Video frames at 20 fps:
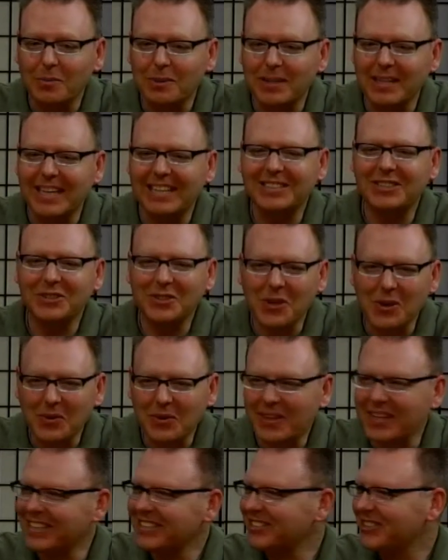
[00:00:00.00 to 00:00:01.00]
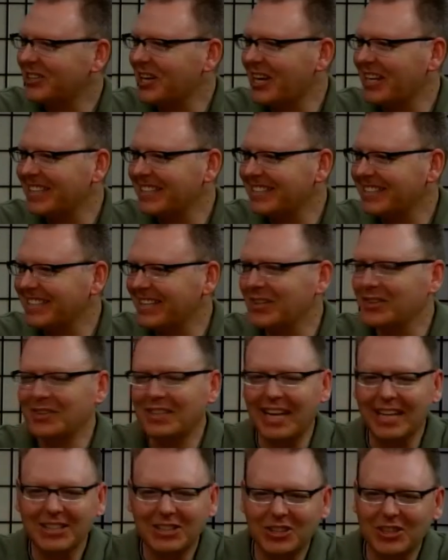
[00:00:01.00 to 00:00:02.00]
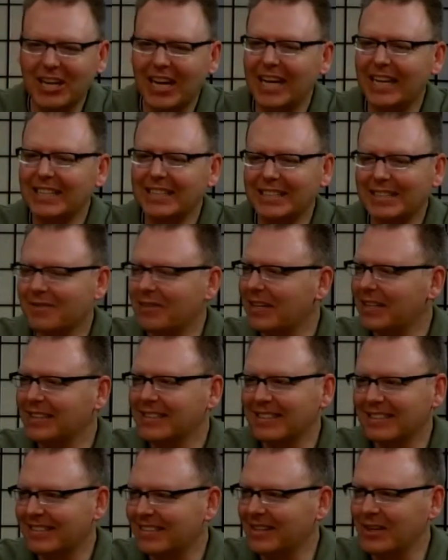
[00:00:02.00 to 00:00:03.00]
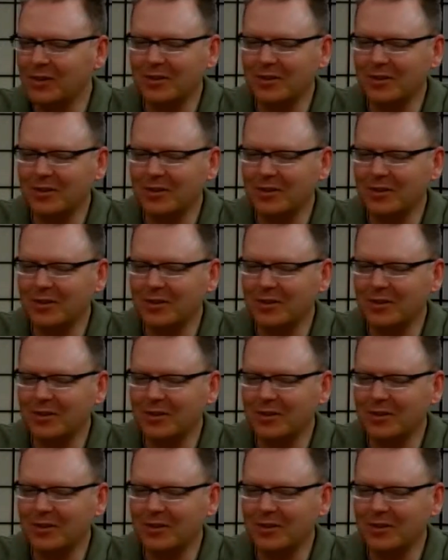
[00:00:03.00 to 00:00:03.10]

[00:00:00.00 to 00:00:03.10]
But as you know, things change. Dates change. Events.